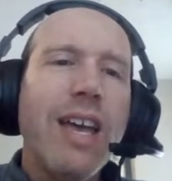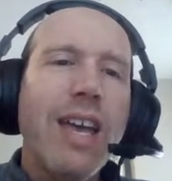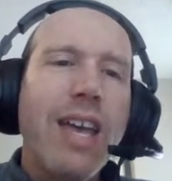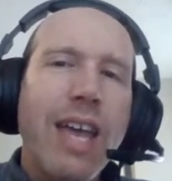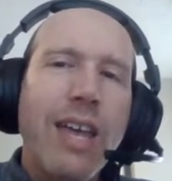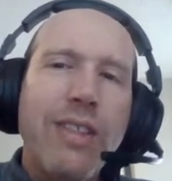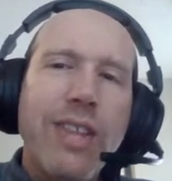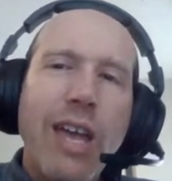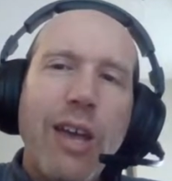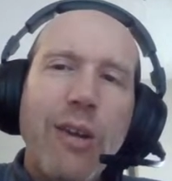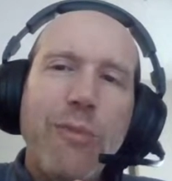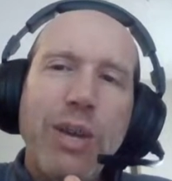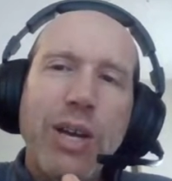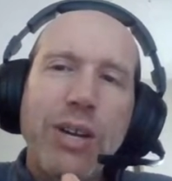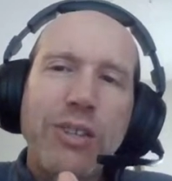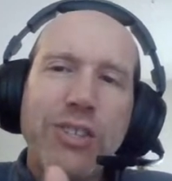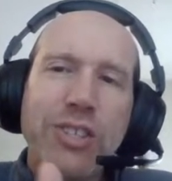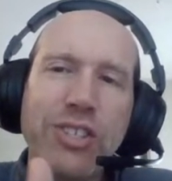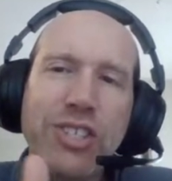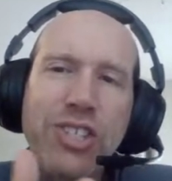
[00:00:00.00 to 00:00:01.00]
and they'd be
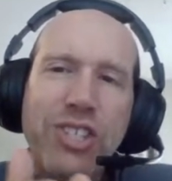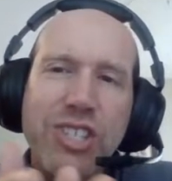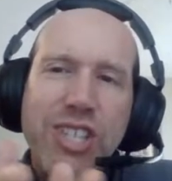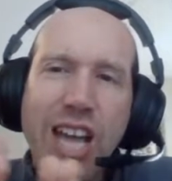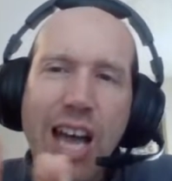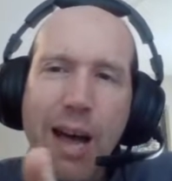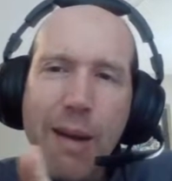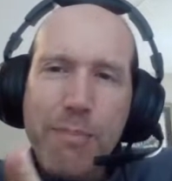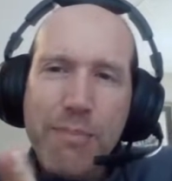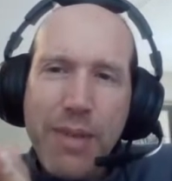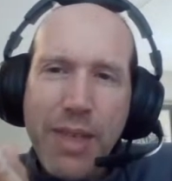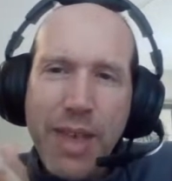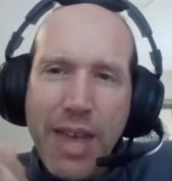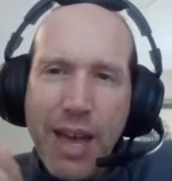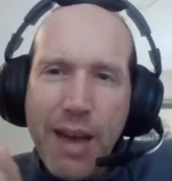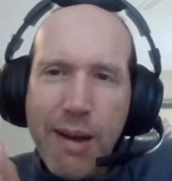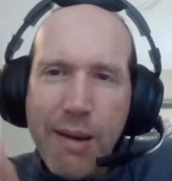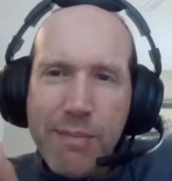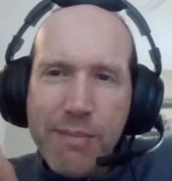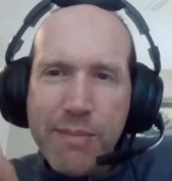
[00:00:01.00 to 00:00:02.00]
able to stop
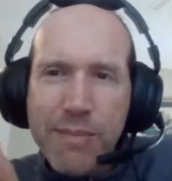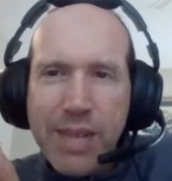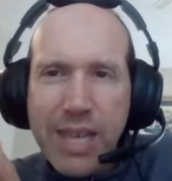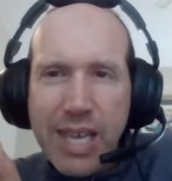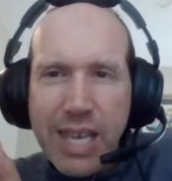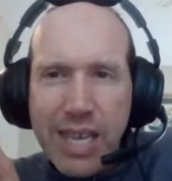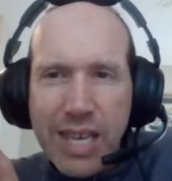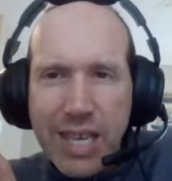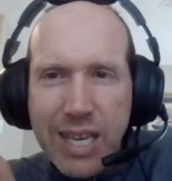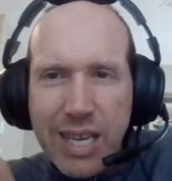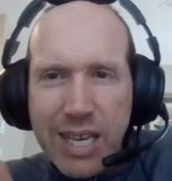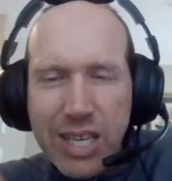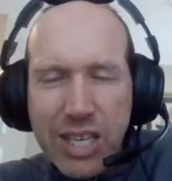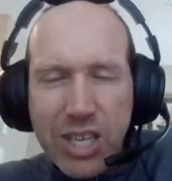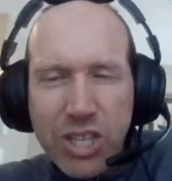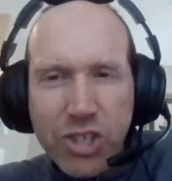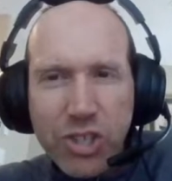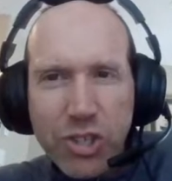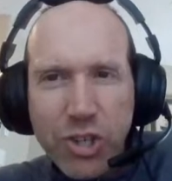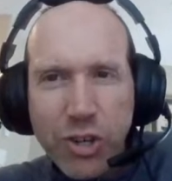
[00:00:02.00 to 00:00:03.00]
them in
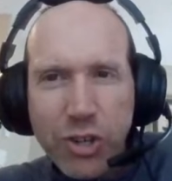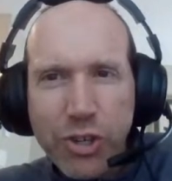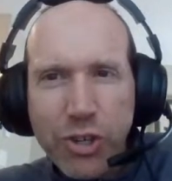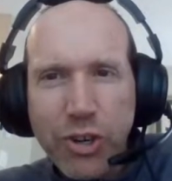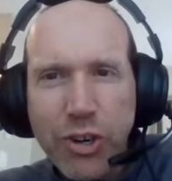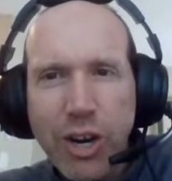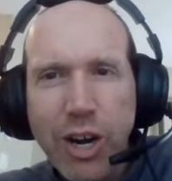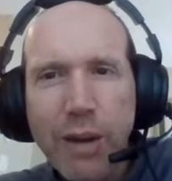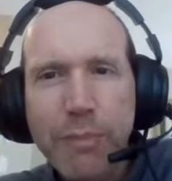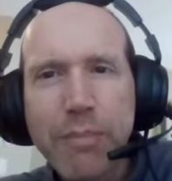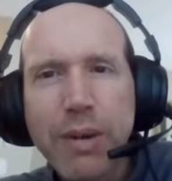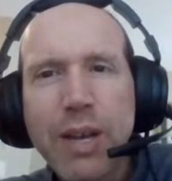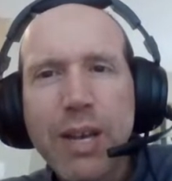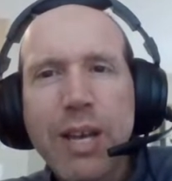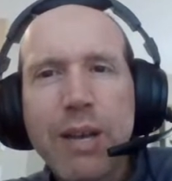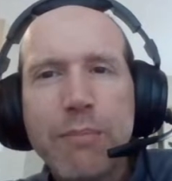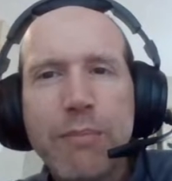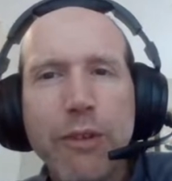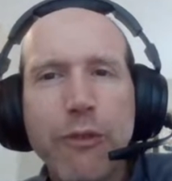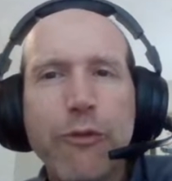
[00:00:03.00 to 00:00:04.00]
Eastern Europe
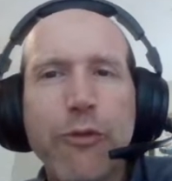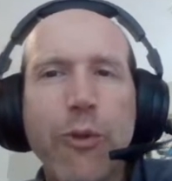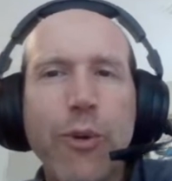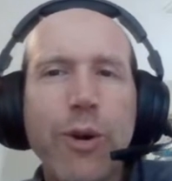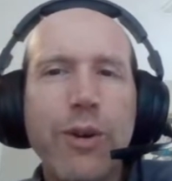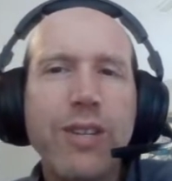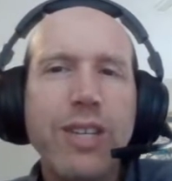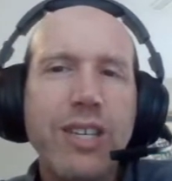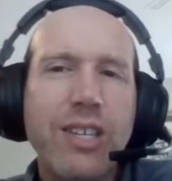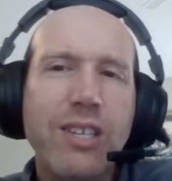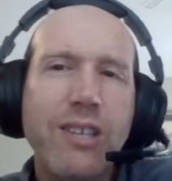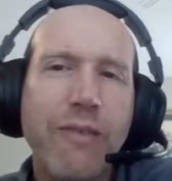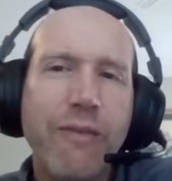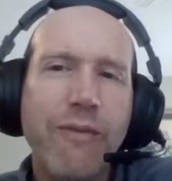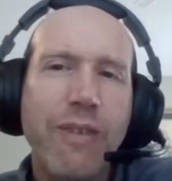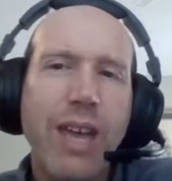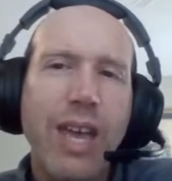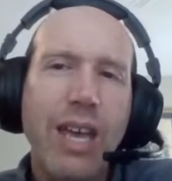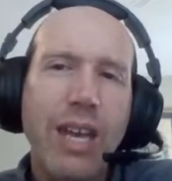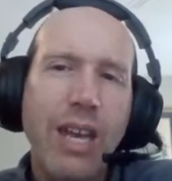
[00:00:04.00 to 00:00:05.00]
before these
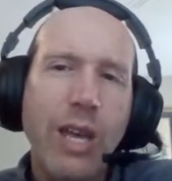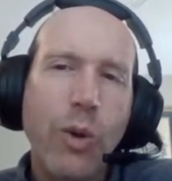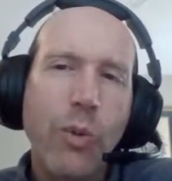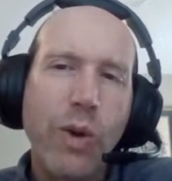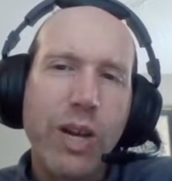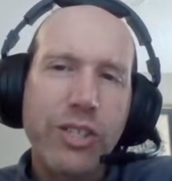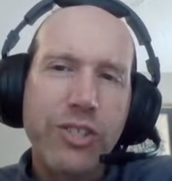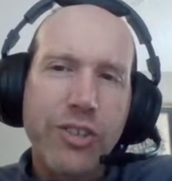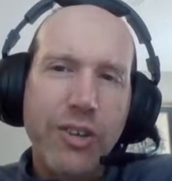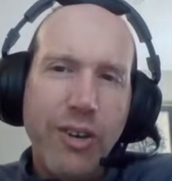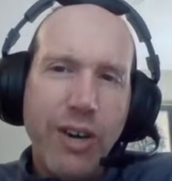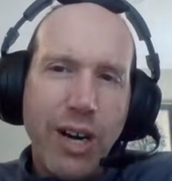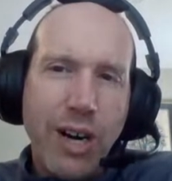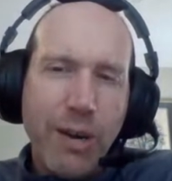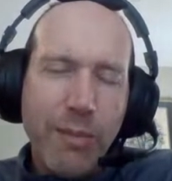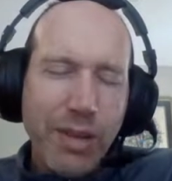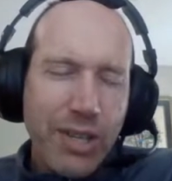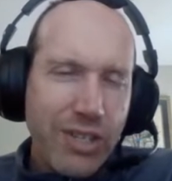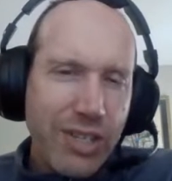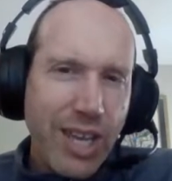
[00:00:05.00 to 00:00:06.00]
invading Western
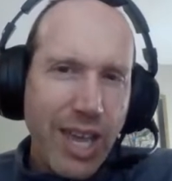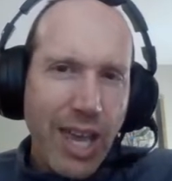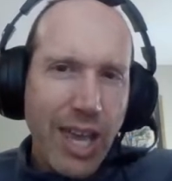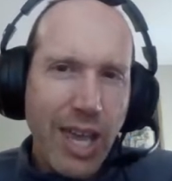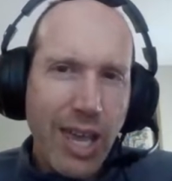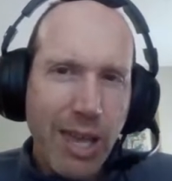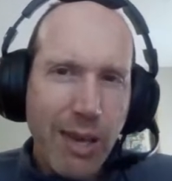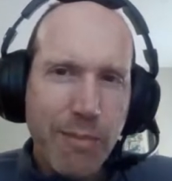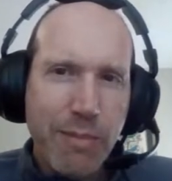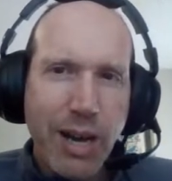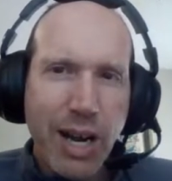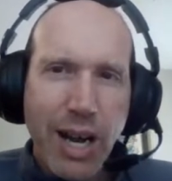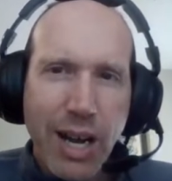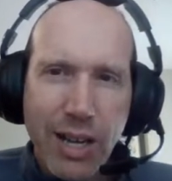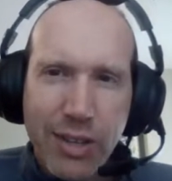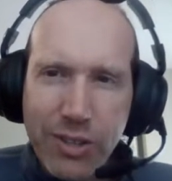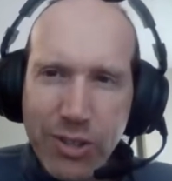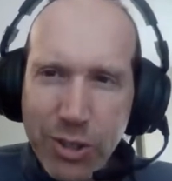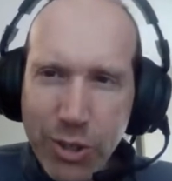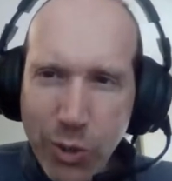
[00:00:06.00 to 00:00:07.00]
armies came
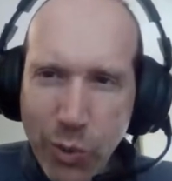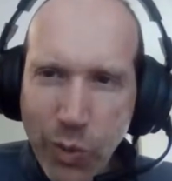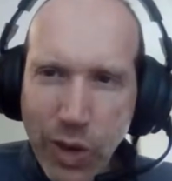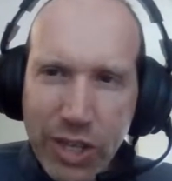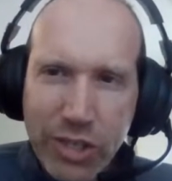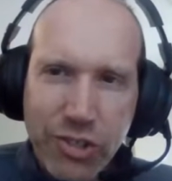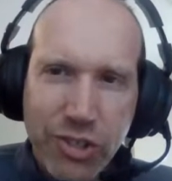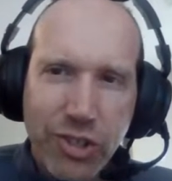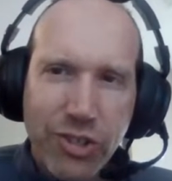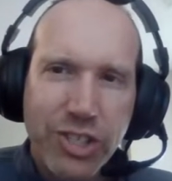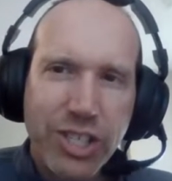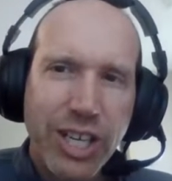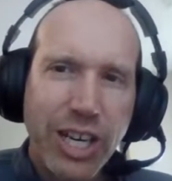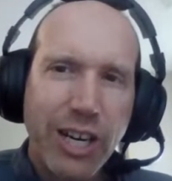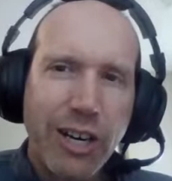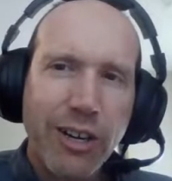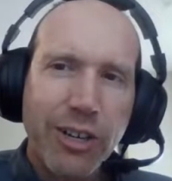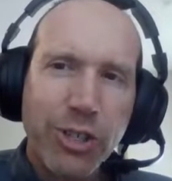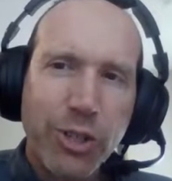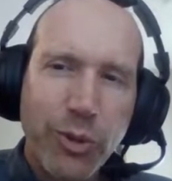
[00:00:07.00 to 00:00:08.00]
onto Western
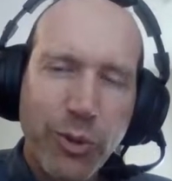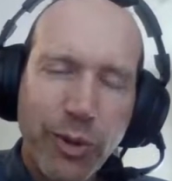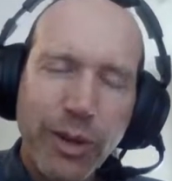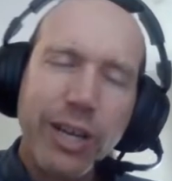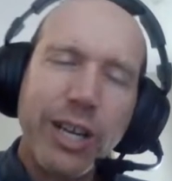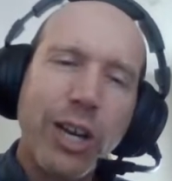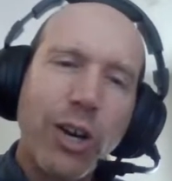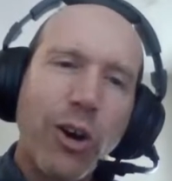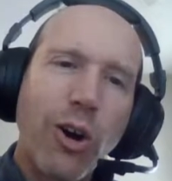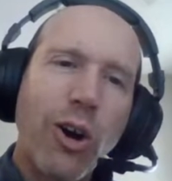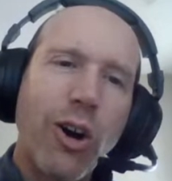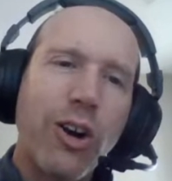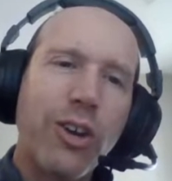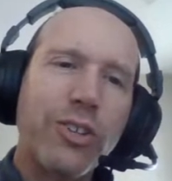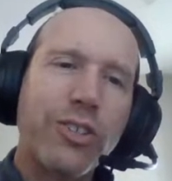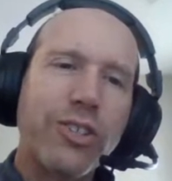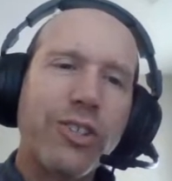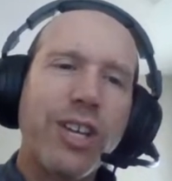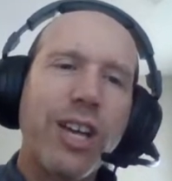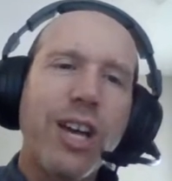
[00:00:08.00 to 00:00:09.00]
territory and
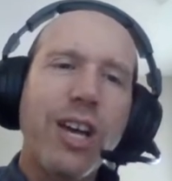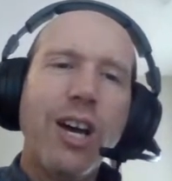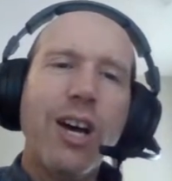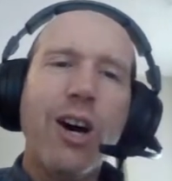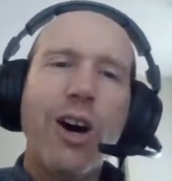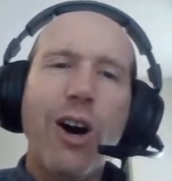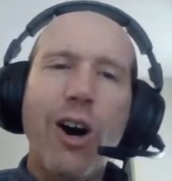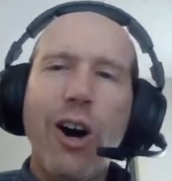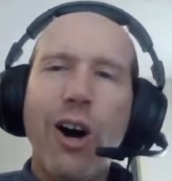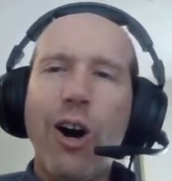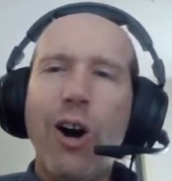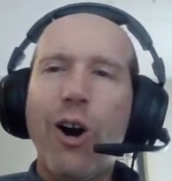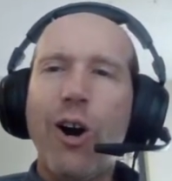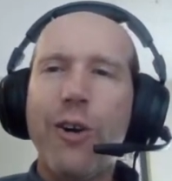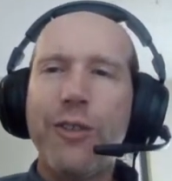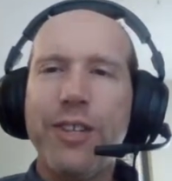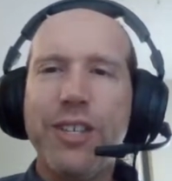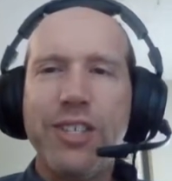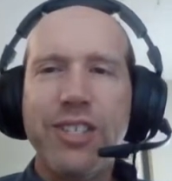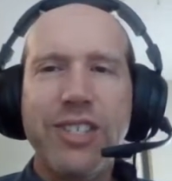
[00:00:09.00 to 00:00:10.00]
caused all
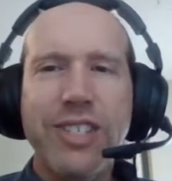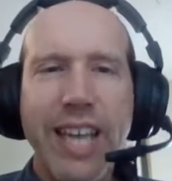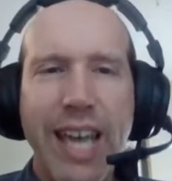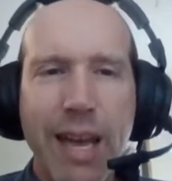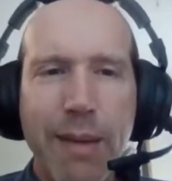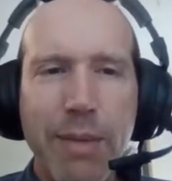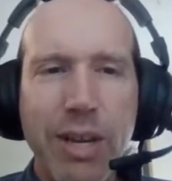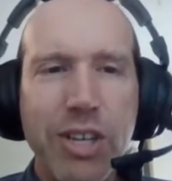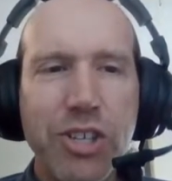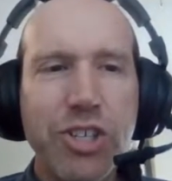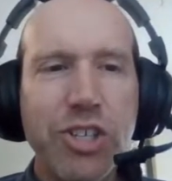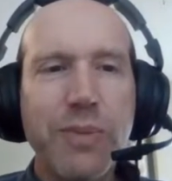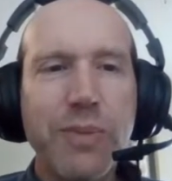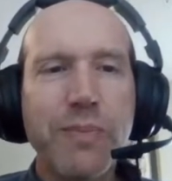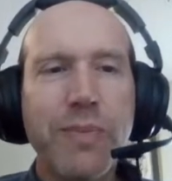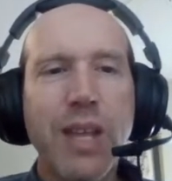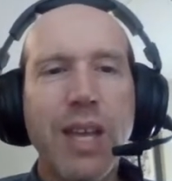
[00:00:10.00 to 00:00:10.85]
this damage.